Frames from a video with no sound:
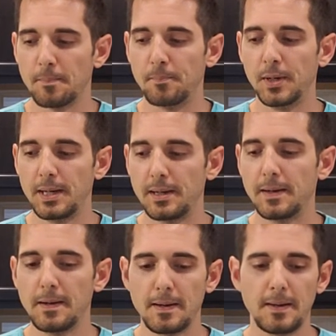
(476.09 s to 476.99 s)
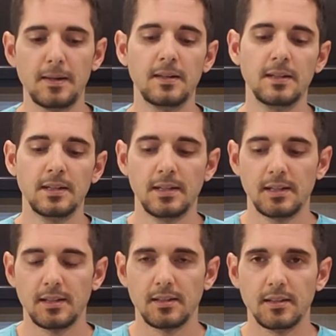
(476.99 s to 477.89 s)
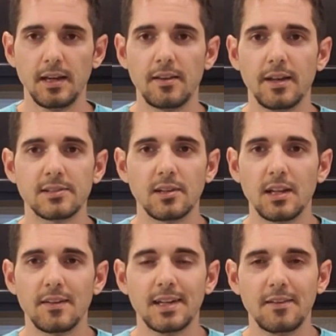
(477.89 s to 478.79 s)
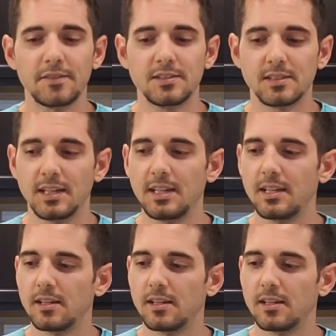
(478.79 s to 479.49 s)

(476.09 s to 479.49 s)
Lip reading: But yeah, that's all I've got for today.